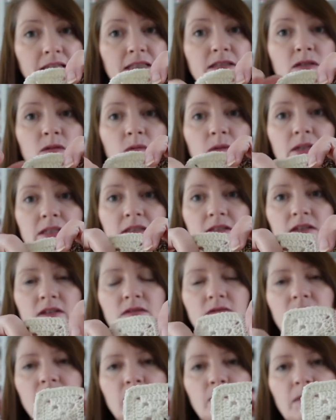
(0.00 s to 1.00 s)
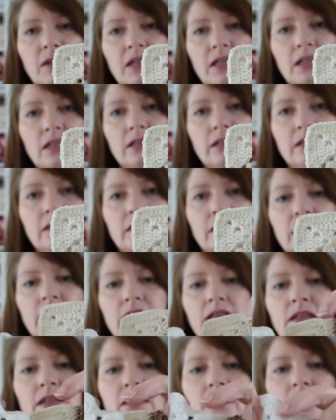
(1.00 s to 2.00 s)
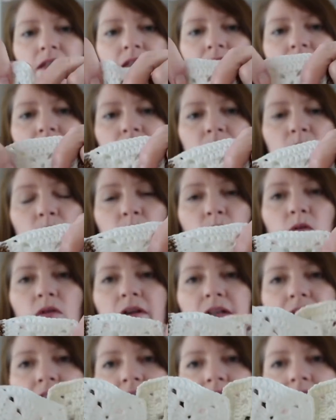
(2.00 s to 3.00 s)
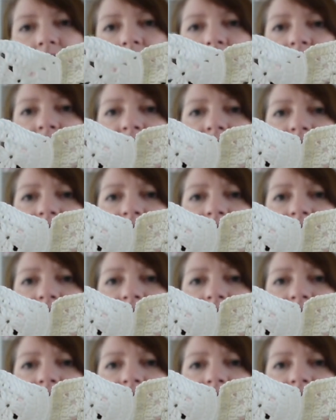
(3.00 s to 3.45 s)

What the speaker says: it's quite a creamy white,